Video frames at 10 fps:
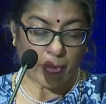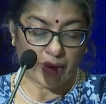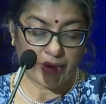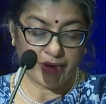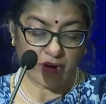
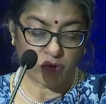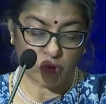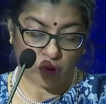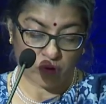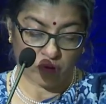India was
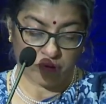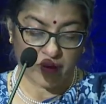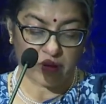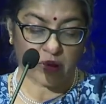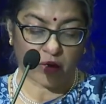one of the
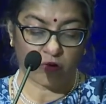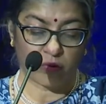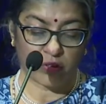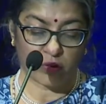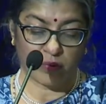first
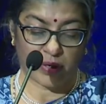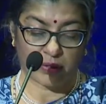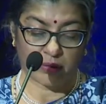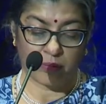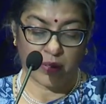countries to
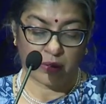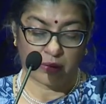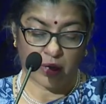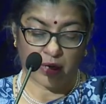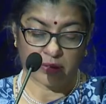welcome
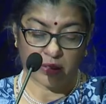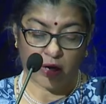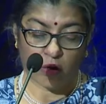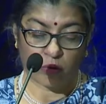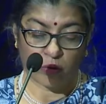the ASEAN
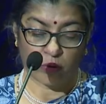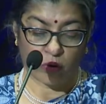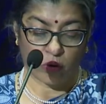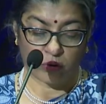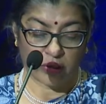Outlook
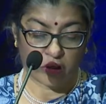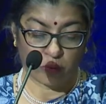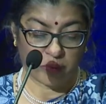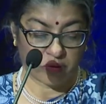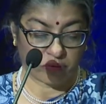on the
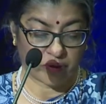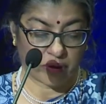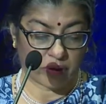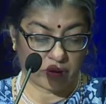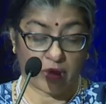Indo-Pacific,
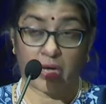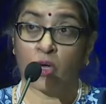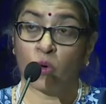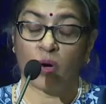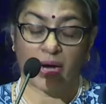the
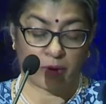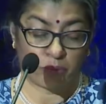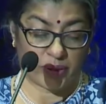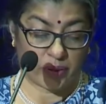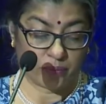
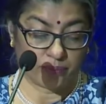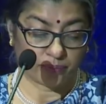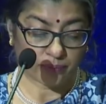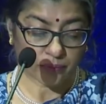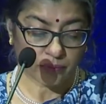AOIP.
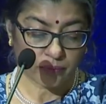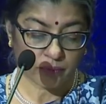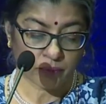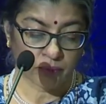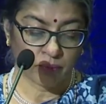
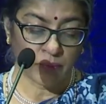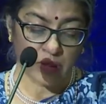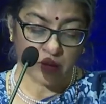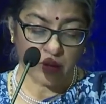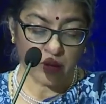The
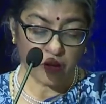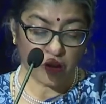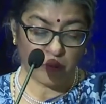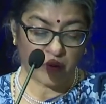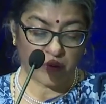
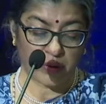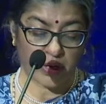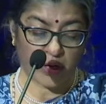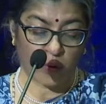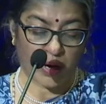synergy between
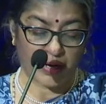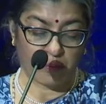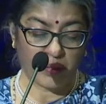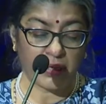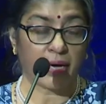
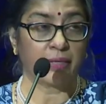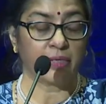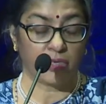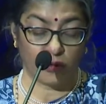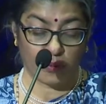AOIP and the
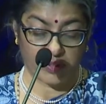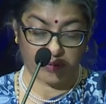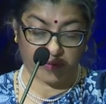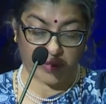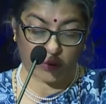
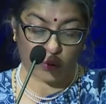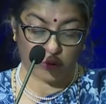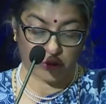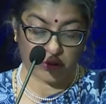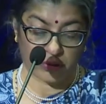Indo-Pacific
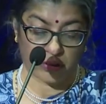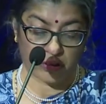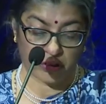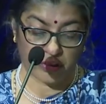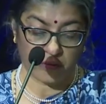Oceans
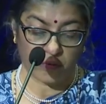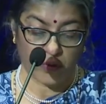Initiative